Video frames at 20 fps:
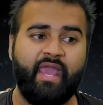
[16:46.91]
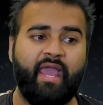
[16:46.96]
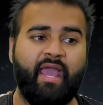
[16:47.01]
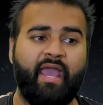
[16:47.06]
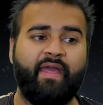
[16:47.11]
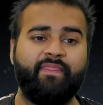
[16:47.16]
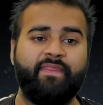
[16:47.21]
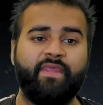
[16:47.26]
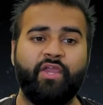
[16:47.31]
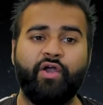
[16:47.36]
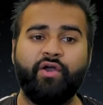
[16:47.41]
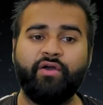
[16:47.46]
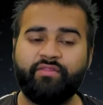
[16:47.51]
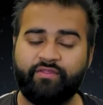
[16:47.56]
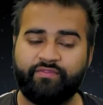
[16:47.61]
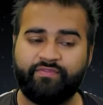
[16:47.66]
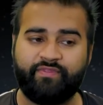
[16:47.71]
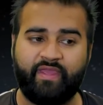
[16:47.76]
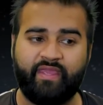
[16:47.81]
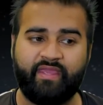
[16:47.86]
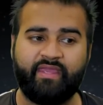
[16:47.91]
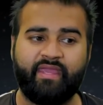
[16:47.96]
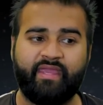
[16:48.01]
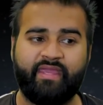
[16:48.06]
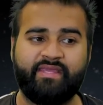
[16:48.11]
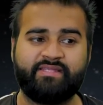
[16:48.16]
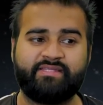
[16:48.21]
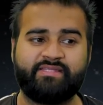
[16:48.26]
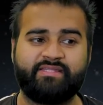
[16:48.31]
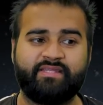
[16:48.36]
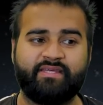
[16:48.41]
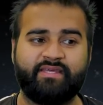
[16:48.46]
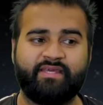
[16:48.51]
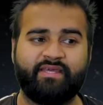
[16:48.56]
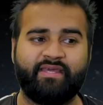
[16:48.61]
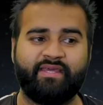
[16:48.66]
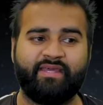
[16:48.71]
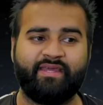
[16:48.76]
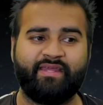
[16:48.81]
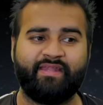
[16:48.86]
And the other thing is
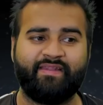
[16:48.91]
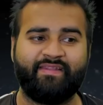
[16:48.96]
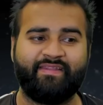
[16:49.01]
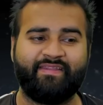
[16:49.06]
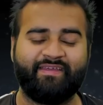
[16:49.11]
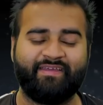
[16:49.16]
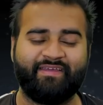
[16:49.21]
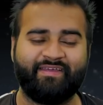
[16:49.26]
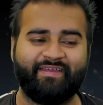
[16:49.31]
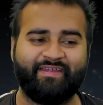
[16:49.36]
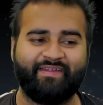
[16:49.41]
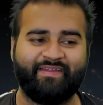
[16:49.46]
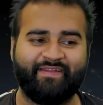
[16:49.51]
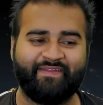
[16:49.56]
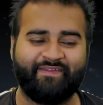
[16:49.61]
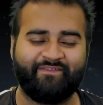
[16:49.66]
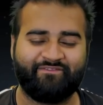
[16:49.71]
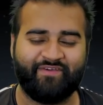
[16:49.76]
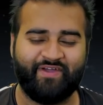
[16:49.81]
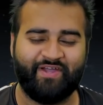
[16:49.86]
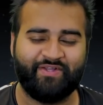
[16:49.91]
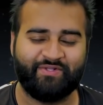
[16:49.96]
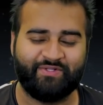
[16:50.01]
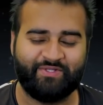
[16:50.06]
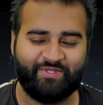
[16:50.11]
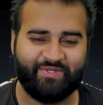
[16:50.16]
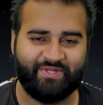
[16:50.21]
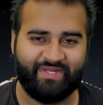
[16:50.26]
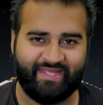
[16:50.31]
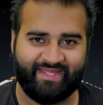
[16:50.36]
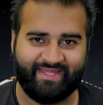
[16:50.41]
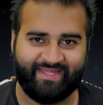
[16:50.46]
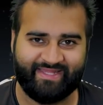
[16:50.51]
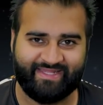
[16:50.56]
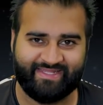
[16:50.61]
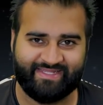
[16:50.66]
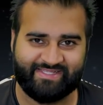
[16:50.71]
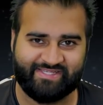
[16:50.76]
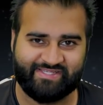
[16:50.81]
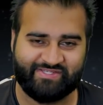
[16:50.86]
the final unit
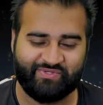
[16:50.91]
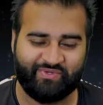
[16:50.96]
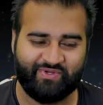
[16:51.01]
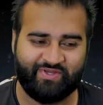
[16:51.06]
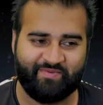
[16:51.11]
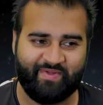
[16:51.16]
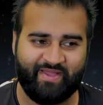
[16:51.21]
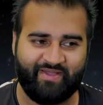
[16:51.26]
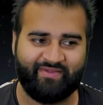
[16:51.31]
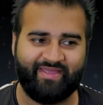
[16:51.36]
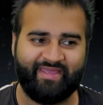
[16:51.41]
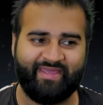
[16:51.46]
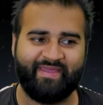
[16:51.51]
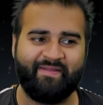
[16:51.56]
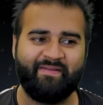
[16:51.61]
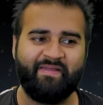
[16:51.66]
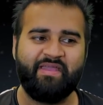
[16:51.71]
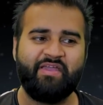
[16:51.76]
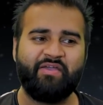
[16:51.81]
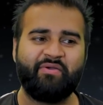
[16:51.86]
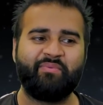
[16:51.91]
to talk about here,